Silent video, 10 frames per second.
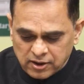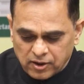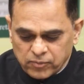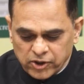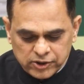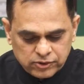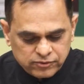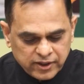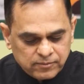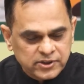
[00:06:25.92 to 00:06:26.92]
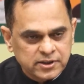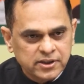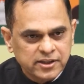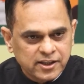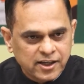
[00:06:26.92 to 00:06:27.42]
a
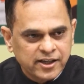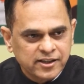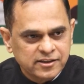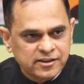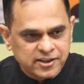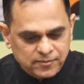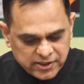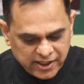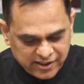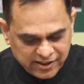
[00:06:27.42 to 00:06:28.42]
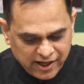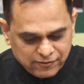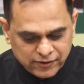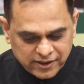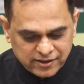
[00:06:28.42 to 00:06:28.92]
0.25% decline in the sub-Saharan
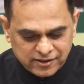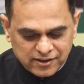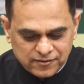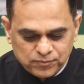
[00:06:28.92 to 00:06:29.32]
African